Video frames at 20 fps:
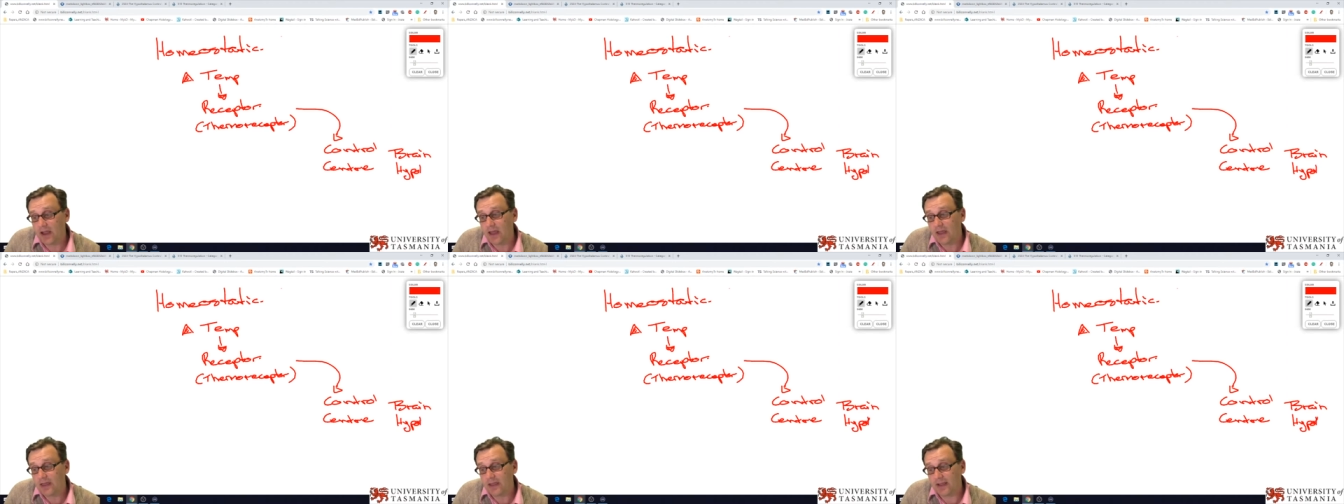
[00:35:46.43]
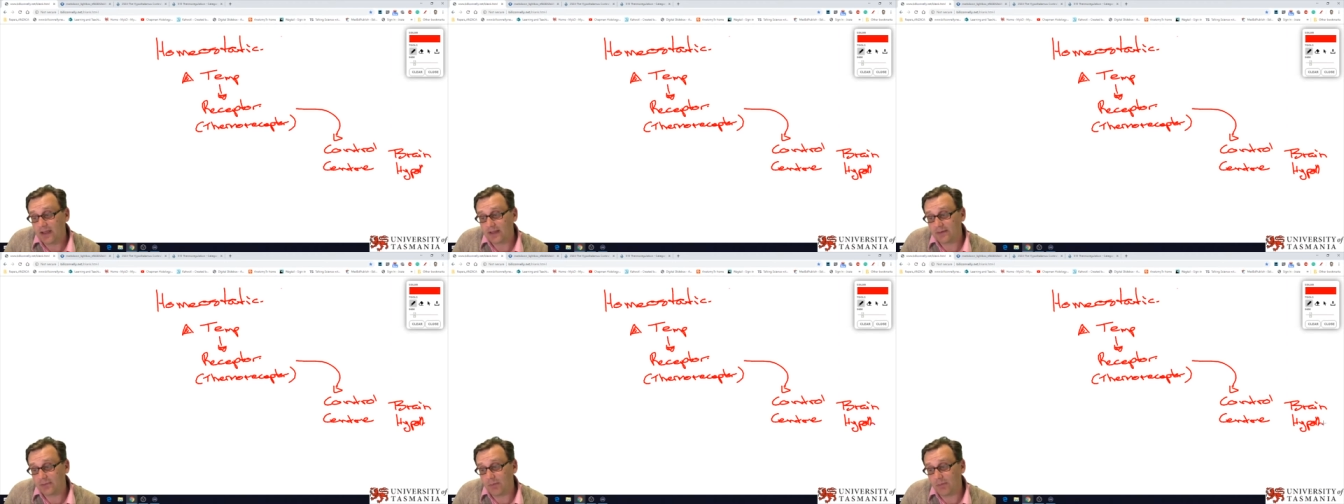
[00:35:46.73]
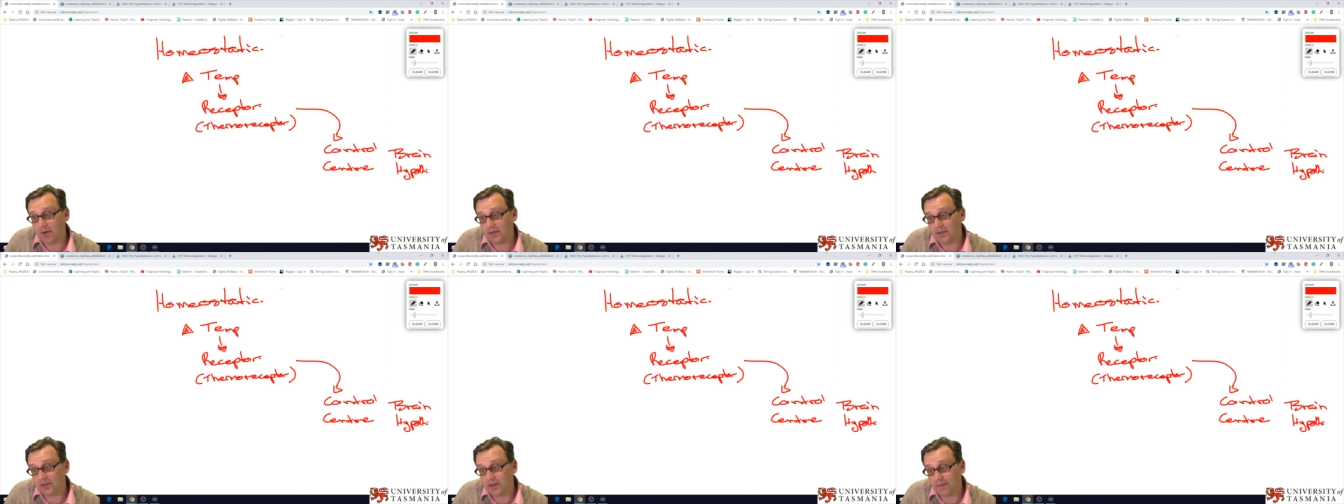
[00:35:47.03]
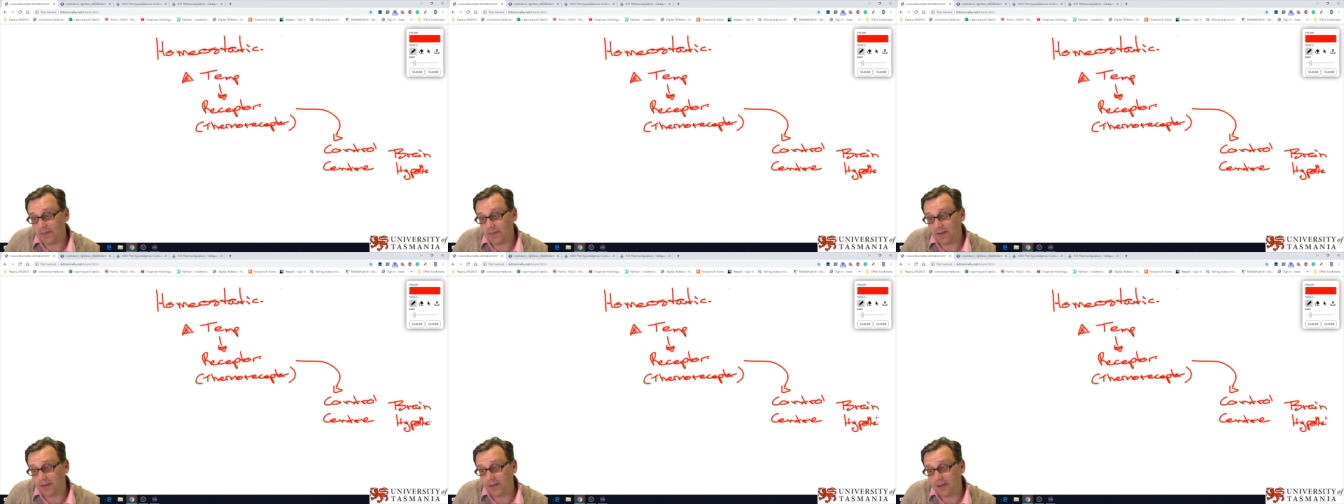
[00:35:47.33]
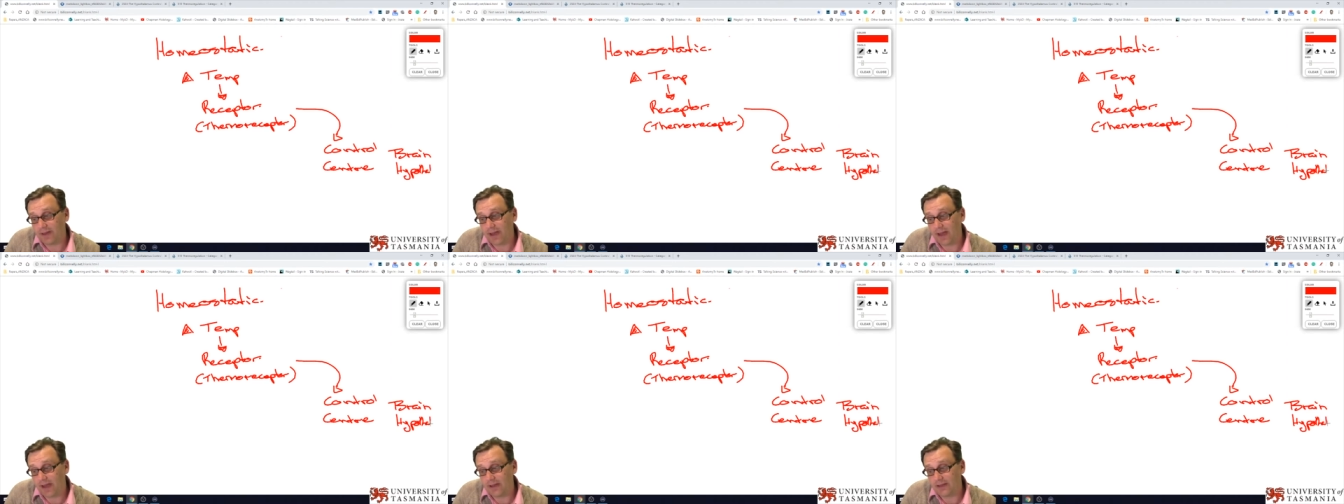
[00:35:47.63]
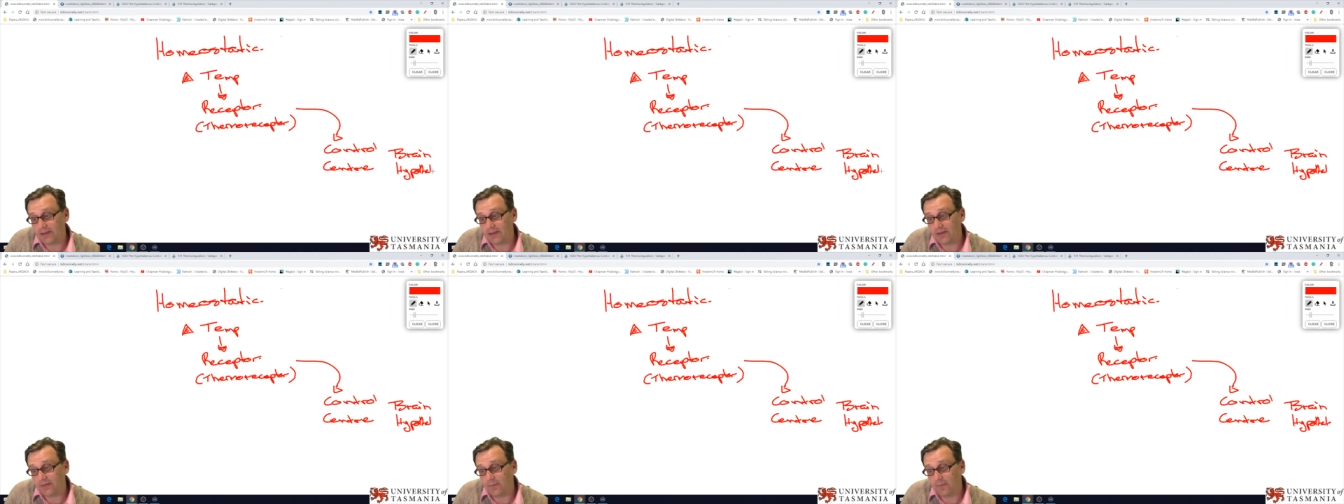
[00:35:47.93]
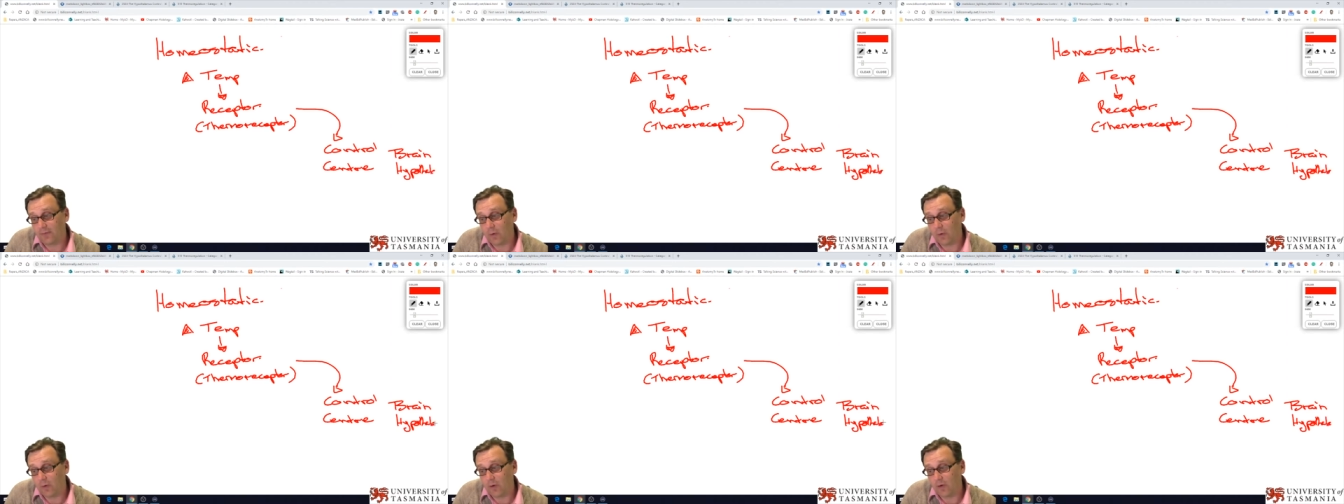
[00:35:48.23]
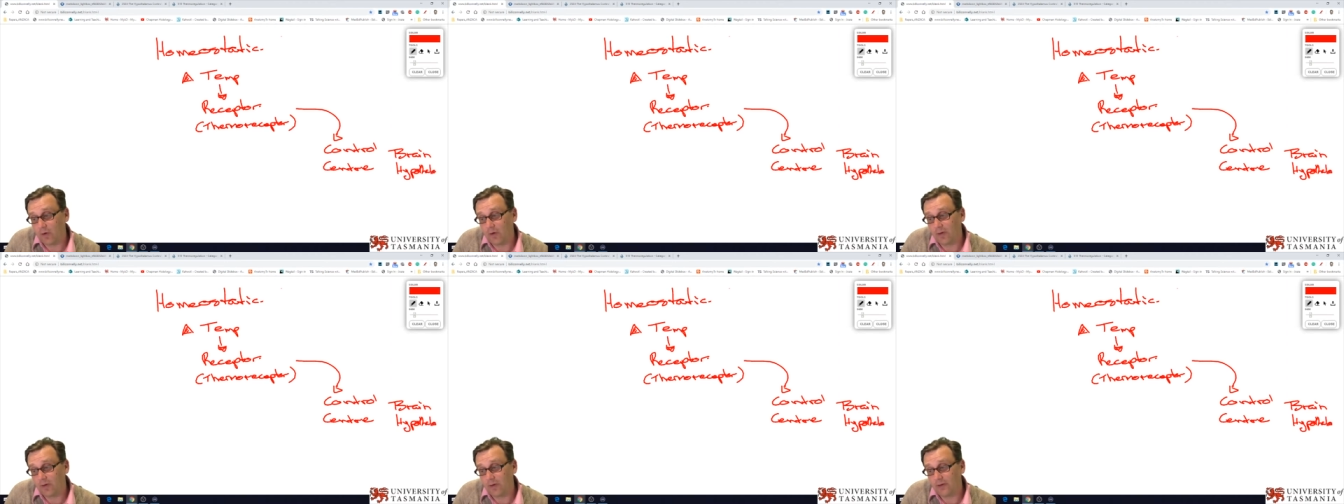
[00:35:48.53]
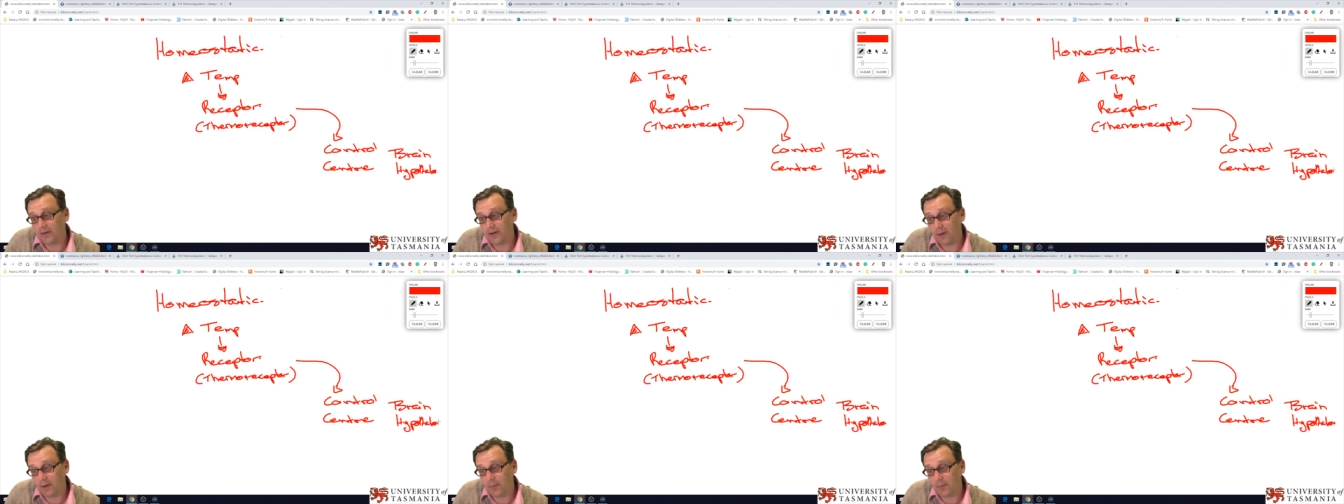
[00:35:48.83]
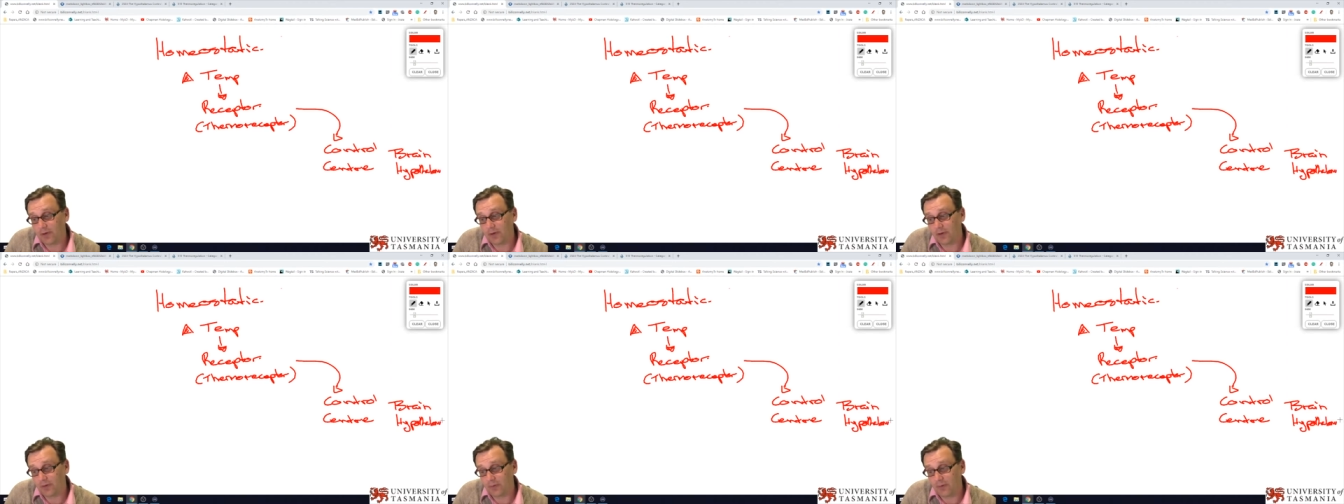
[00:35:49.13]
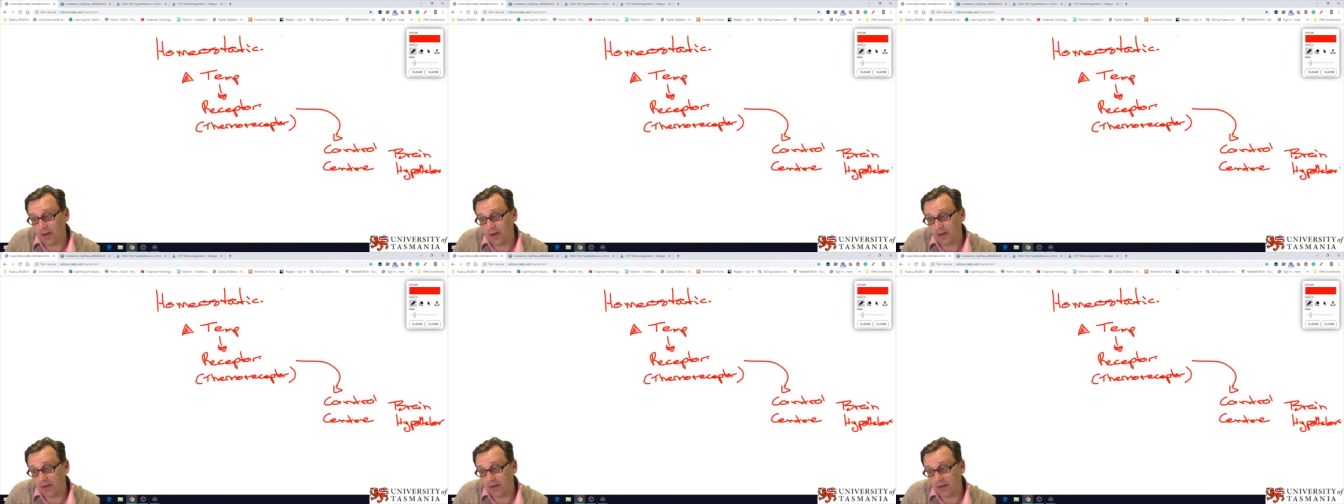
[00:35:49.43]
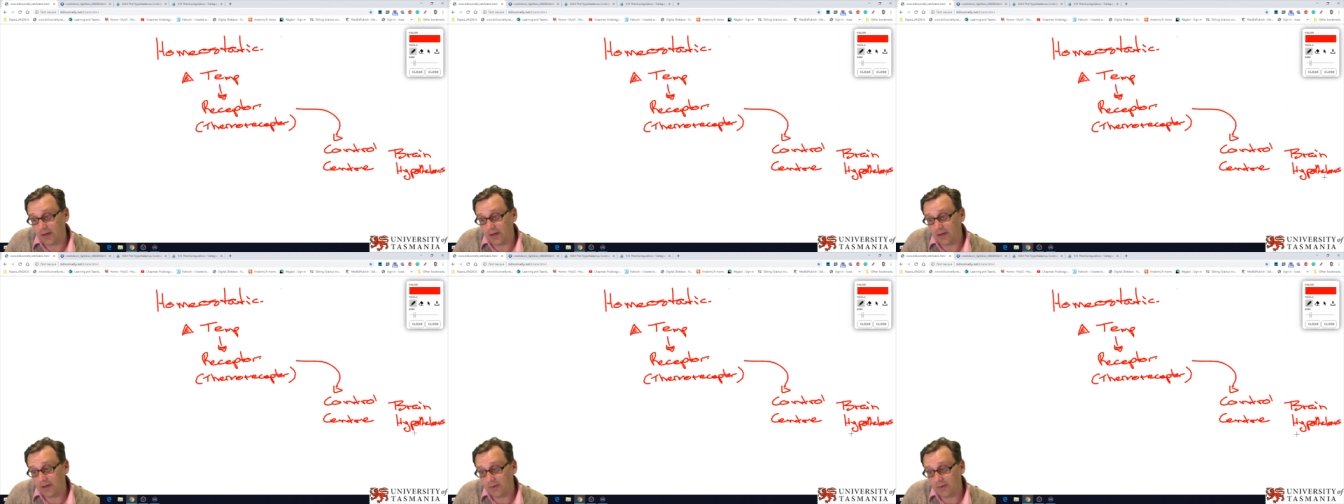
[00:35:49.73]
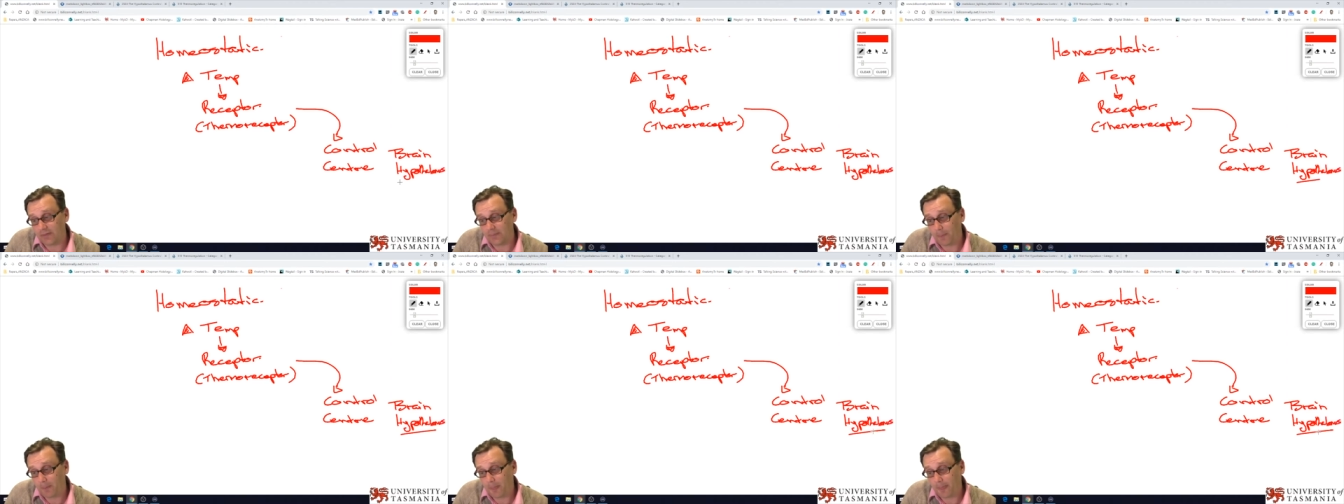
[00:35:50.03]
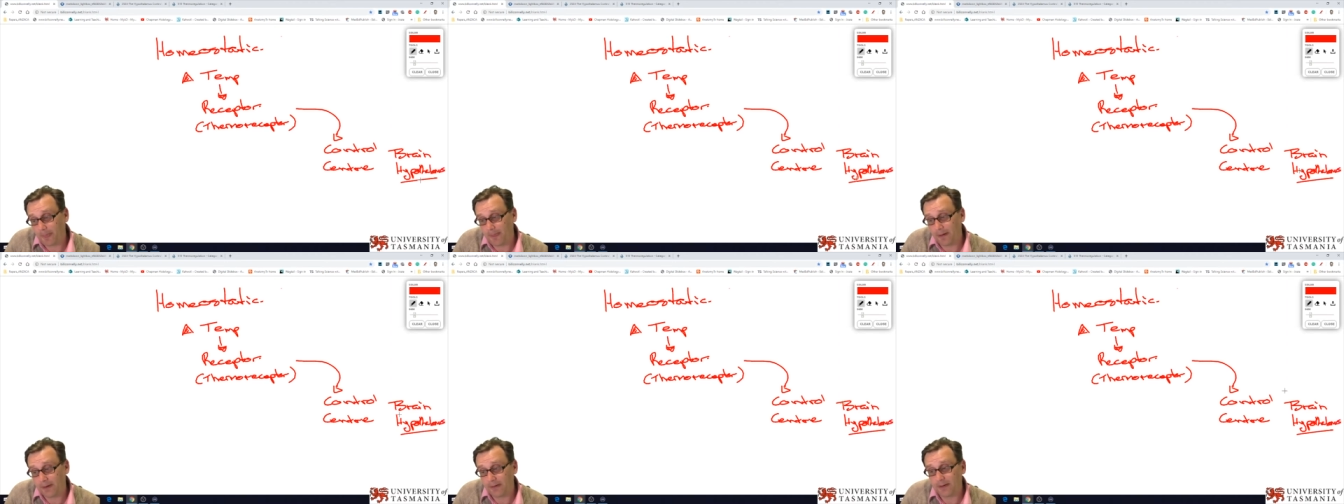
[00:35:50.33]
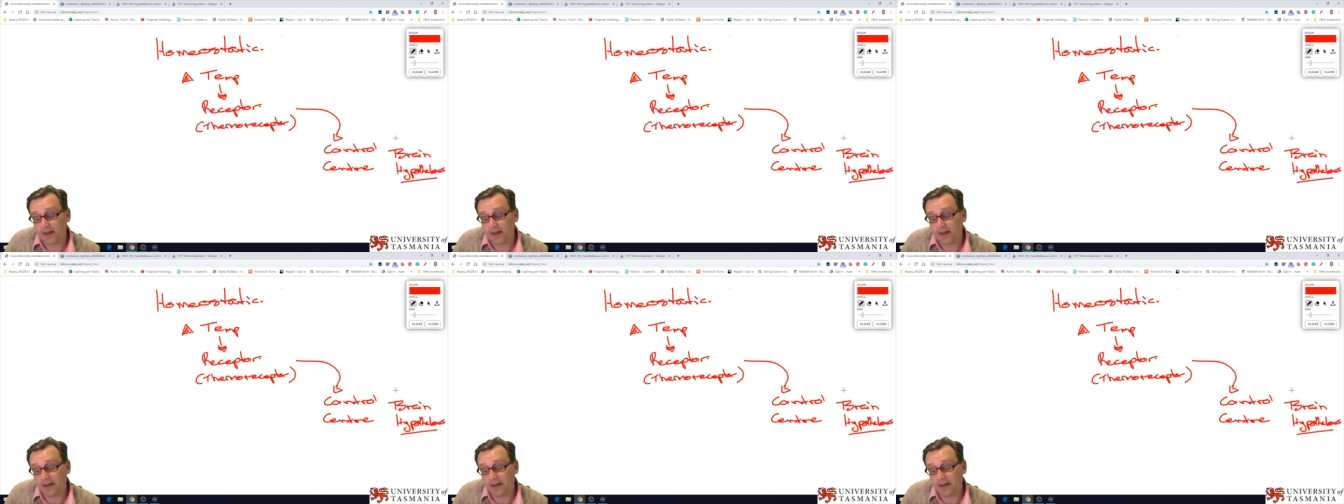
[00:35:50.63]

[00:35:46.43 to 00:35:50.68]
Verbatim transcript: And that's most definitely the case for temperature regulation.